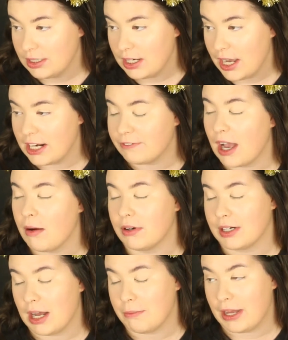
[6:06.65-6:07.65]
Yeah. And if I were
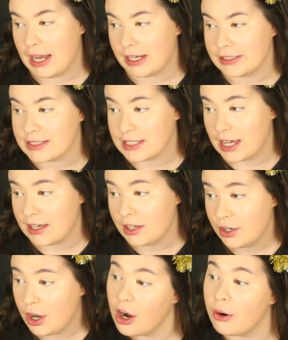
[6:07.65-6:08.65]
to come back and say,
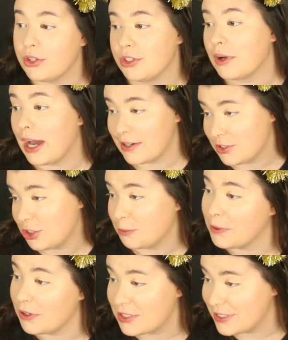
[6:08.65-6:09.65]
oh, you asked her
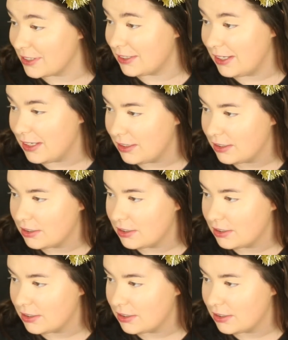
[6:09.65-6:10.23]
personally?